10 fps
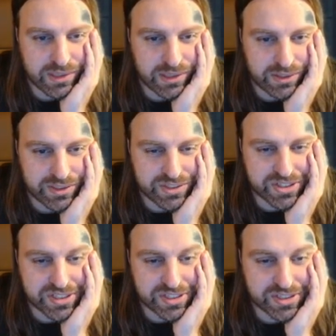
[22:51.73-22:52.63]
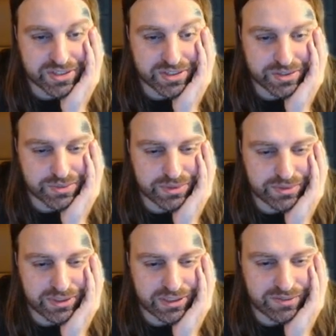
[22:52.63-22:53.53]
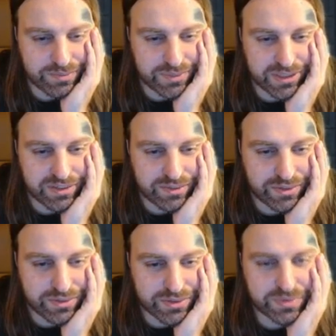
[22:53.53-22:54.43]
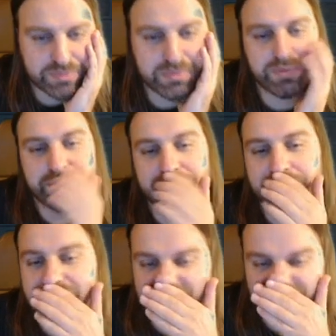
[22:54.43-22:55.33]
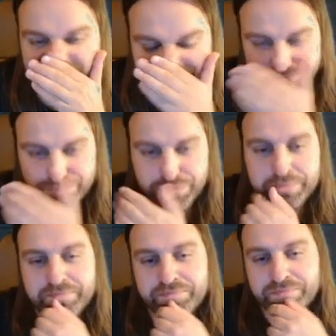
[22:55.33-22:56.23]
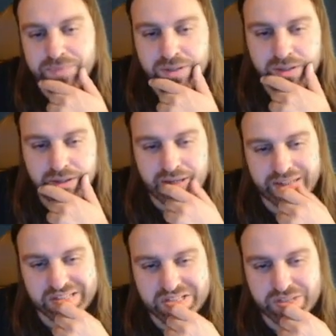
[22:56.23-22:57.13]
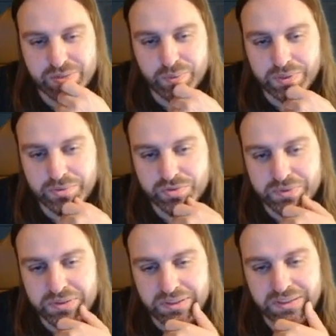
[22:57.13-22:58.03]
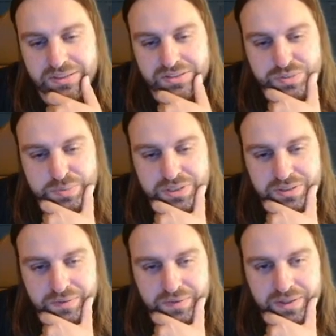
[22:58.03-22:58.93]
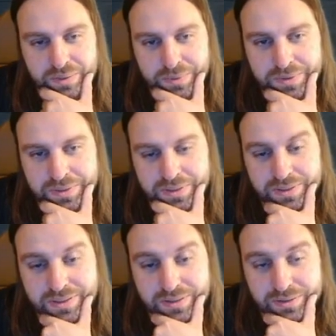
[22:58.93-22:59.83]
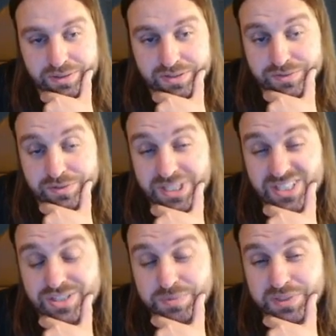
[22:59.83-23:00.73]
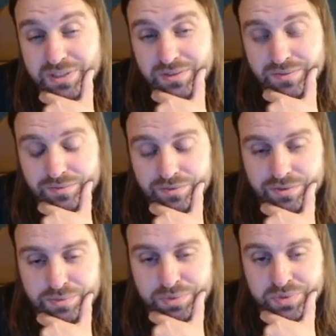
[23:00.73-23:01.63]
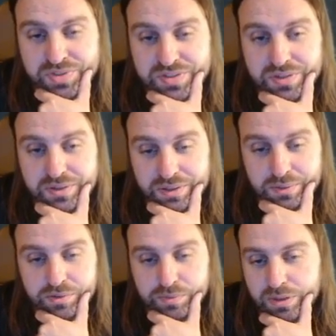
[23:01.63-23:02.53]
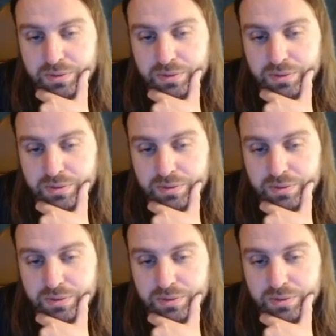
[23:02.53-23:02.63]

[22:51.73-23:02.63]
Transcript: These chests, since we don't have many of those, we might want to keep. I could see you want to try and get a speed on that one. Because if you hit speed for the boots there, that was probably